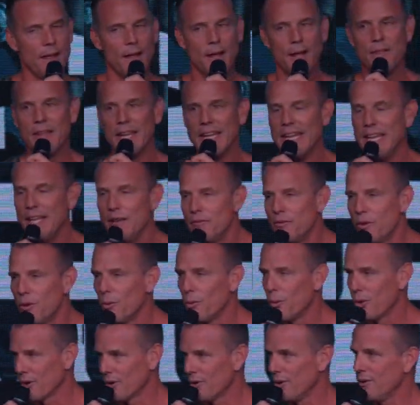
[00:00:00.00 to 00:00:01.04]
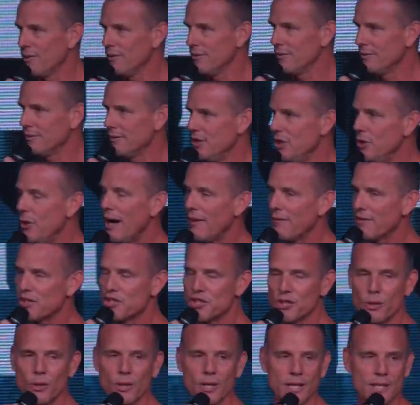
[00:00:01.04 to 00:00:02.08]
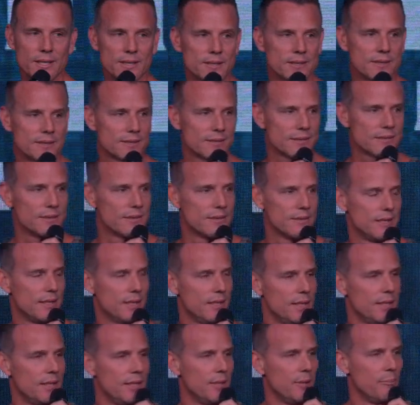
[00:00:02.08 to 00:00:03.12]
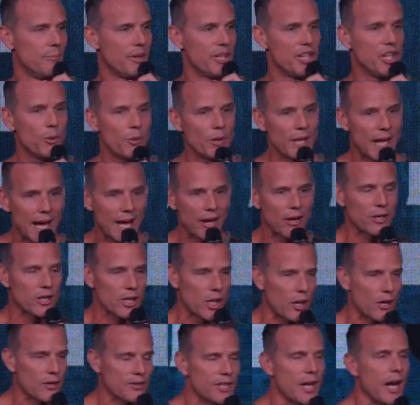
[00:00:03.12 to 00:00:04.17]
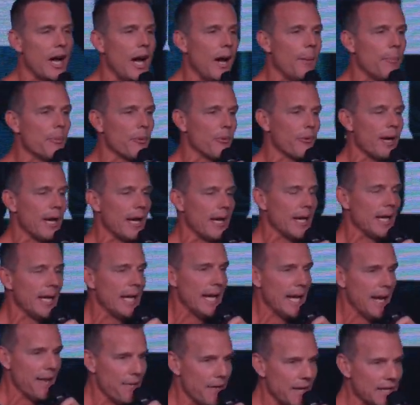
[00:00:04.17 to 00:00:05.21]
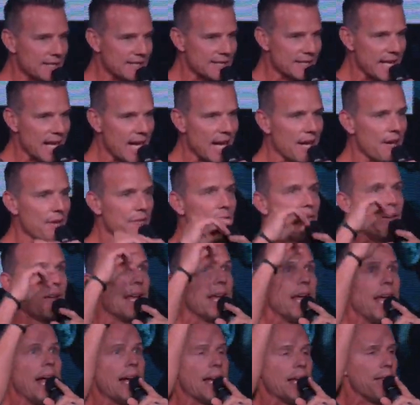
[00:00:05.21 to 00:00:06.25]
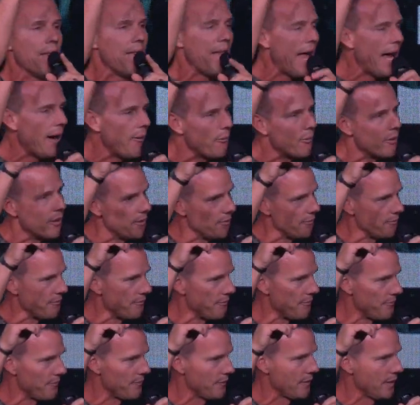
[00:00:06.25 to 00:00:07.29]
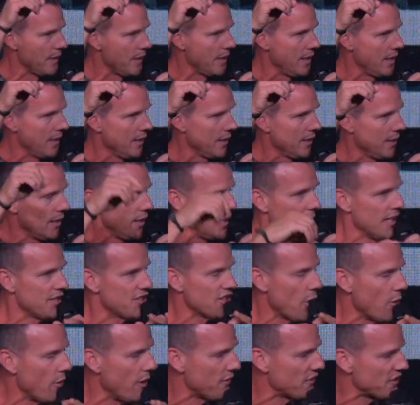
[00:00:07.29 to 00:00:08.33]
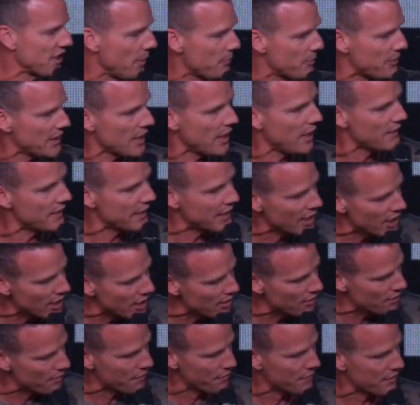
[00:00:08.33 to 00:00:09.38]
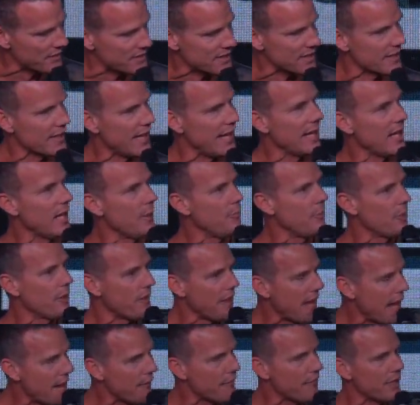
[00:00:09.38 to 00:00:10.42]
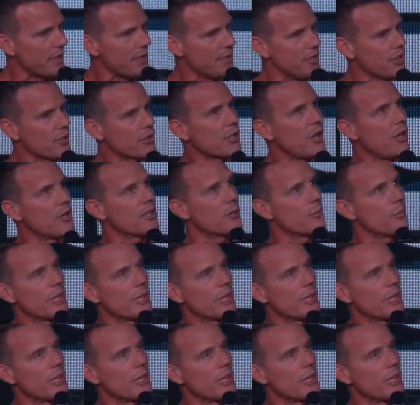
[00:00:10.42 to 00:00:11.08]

the evil world. You have a choice. But you and I are called to operate in this life and in that one. And so, if something on the earth doesn't line up with heaven, you're called to